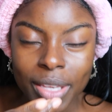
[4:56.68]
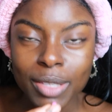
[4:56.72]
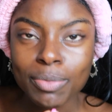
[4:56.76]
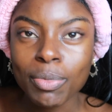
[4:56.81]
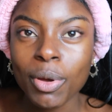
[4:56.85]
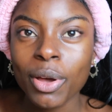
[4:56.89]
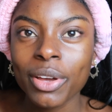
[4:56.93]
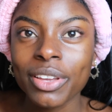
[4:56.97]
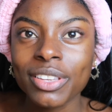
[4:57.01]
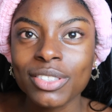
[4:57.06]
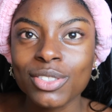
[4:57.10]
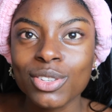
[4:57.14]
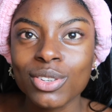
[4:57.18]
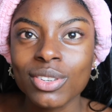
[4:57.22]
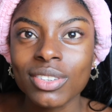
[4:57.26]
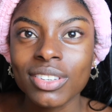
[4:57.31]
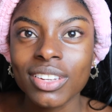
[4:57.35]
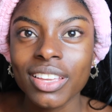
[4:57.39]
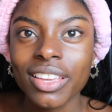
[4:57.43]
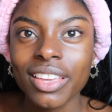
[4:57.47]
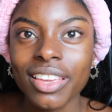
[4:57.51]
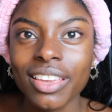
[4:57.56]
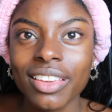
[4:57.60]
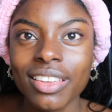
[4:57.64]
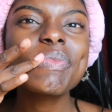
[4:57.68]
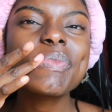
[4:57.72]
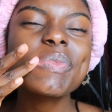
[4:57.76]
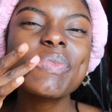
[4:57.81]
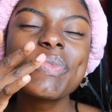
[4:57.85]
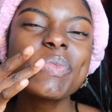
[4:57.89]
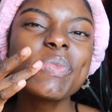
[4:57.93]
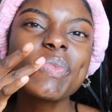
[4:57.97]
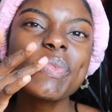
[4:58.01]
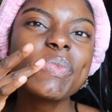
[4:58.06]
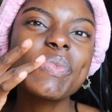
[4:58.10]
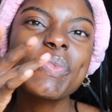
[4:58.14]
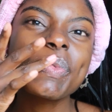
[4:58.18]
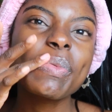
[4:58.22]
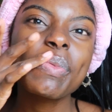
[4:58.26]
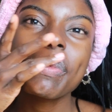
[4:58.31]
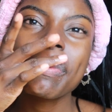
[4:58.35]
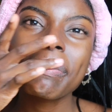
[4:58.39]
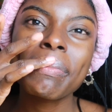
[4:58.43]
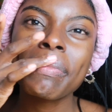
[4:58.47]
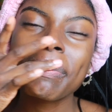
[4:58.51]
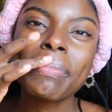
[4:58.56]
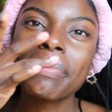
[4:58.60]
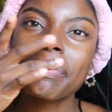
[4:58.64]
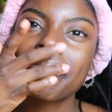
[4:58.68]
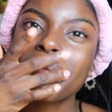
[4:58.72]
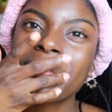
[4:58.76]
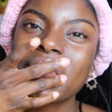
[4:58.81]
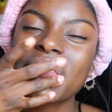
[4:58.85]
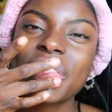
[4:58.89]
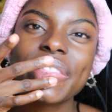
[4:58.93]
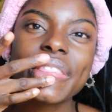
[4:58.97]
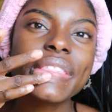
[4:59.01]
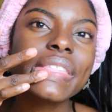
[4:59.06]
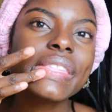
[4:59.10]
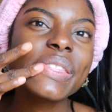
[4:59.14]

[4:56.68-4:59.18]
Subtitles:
Best part is you can eat it after you finish using it.